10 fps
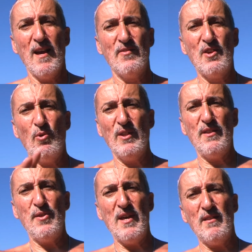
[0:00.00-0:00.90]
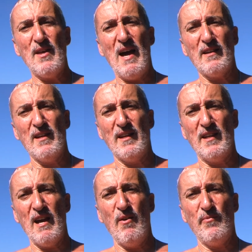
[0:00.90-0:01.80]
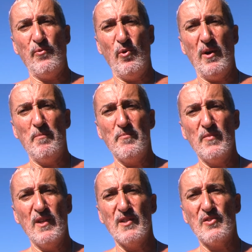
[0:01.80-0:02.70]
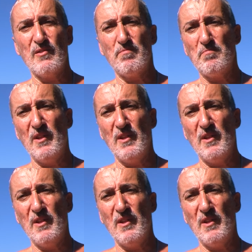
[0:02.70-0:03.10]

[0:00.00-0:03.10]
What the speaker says: And the only thing that can account for is,